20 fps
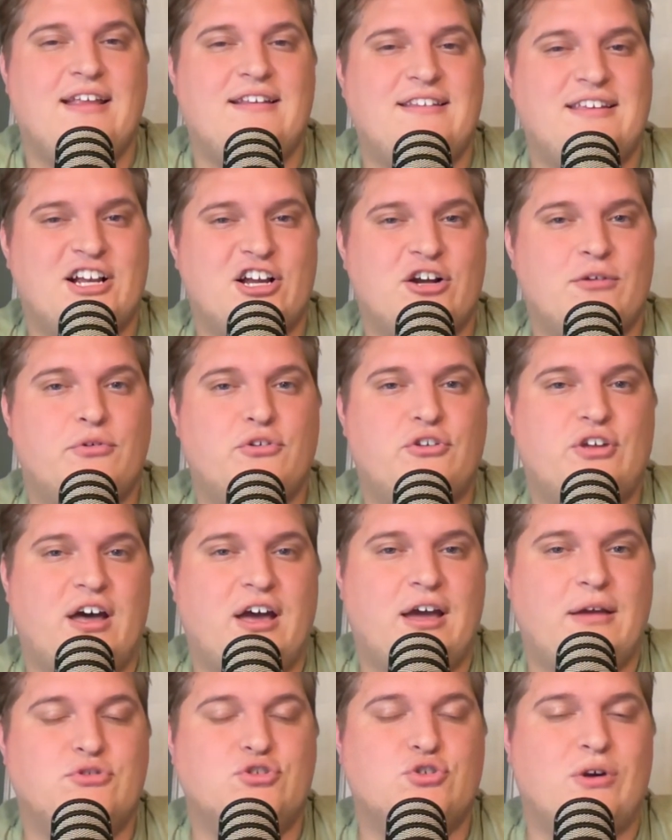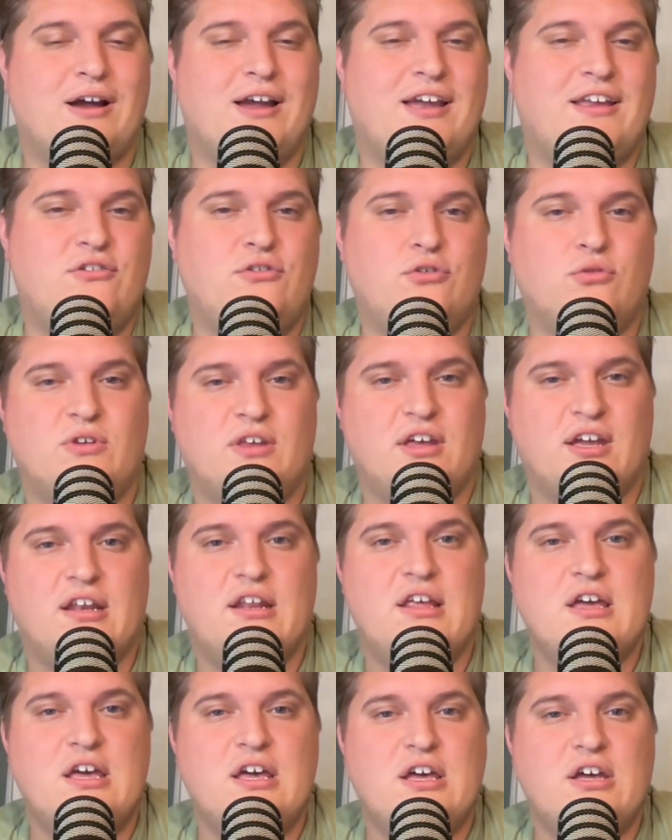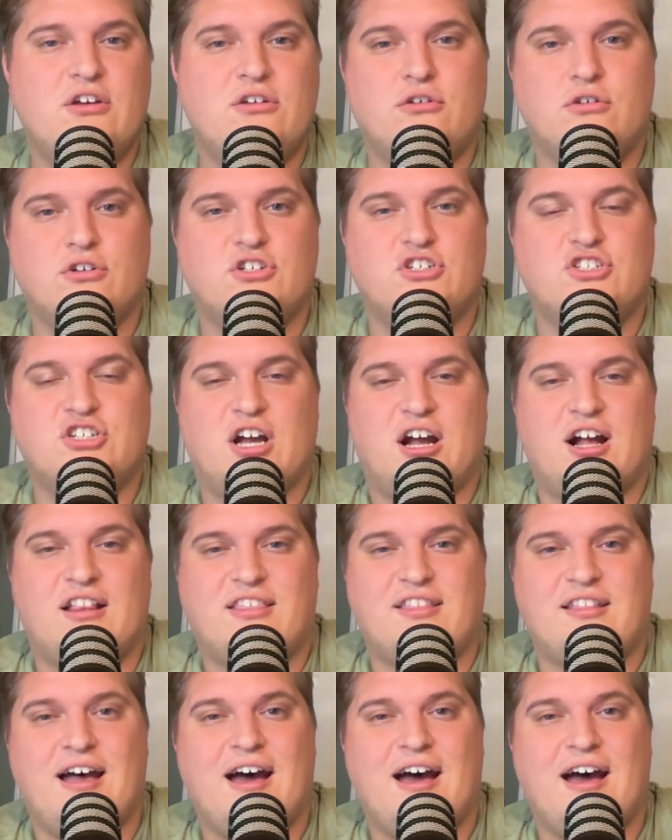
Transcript: a terrible time trying to get good shots.